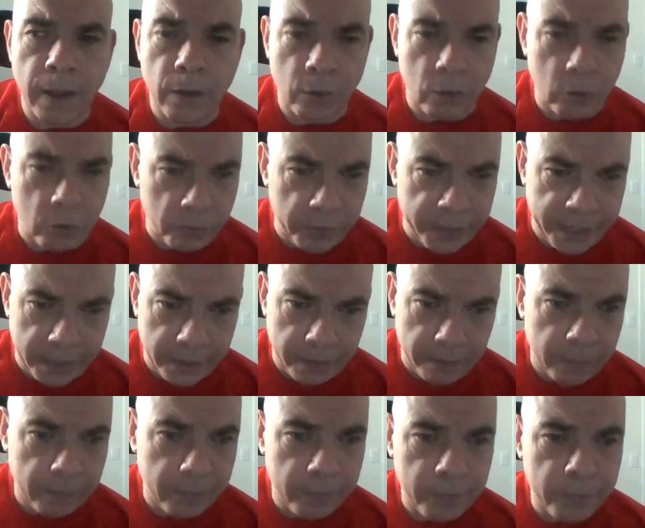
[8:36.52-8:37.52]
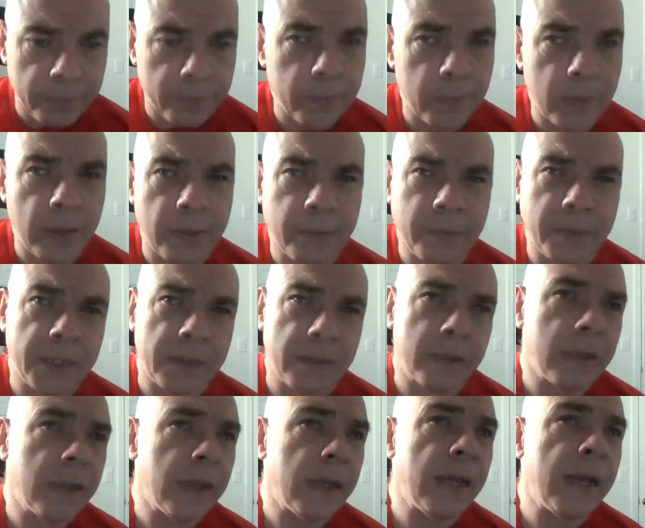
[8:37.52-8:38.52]
Lou Reed. I
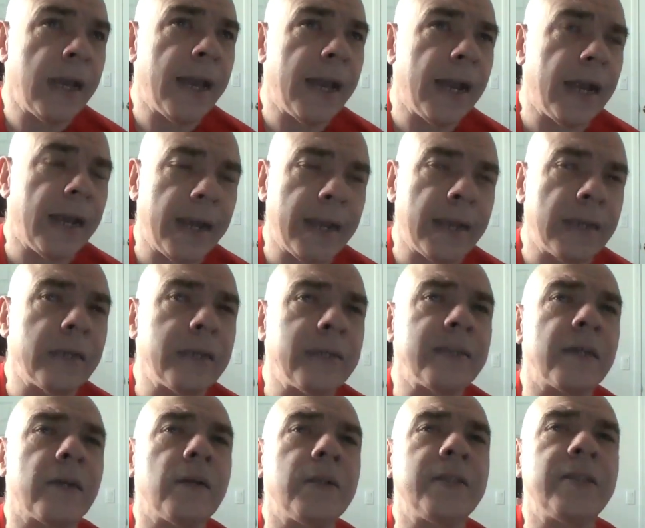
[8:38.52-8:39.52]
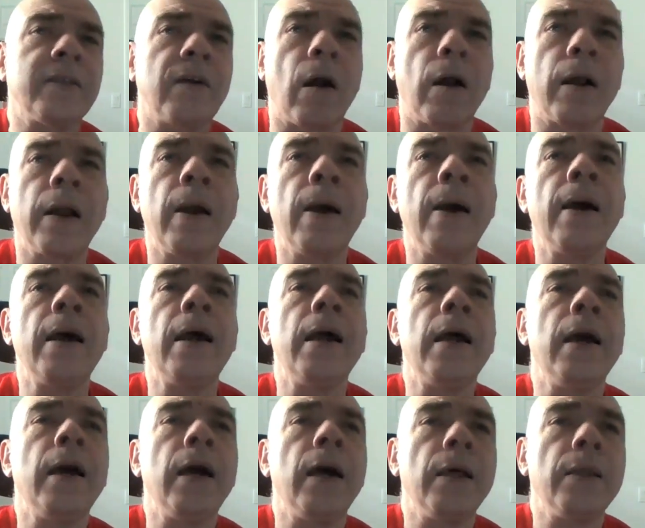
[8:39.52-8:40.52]
mean, it is a good song.
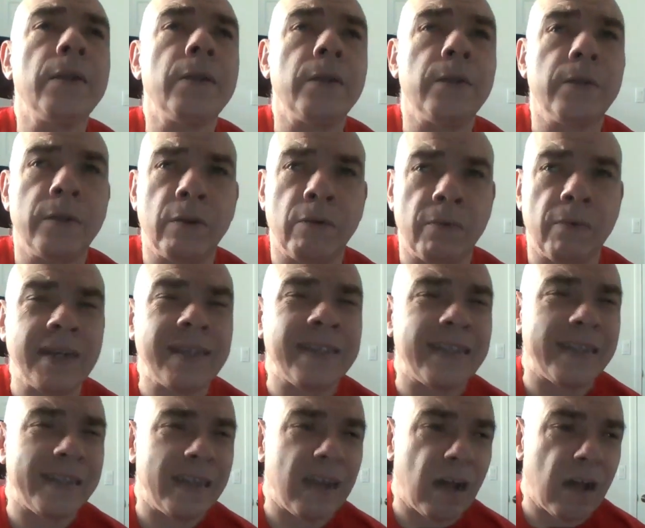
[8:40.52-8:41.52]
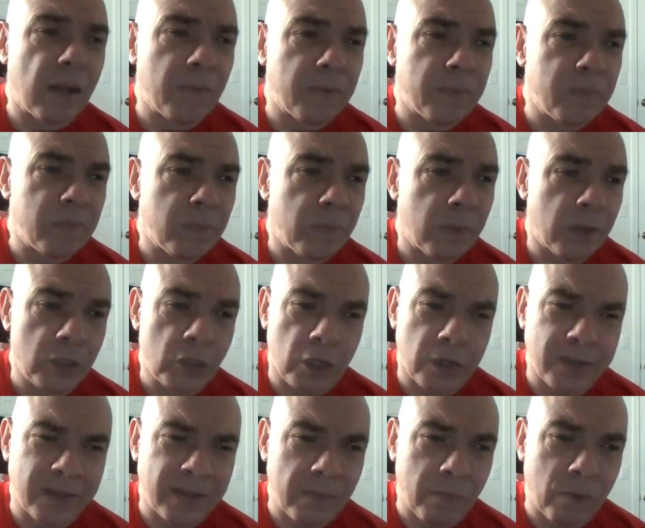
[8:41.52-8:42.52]
The rest of the album,
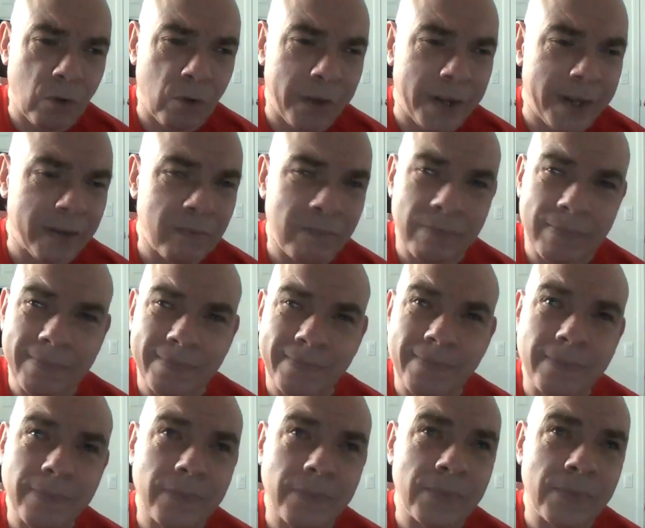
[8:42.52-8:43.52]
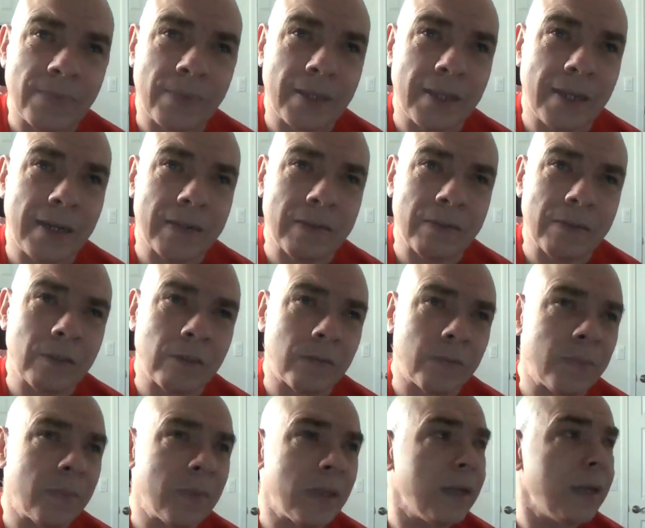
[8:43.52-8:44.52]
Just a Boy, I don't know.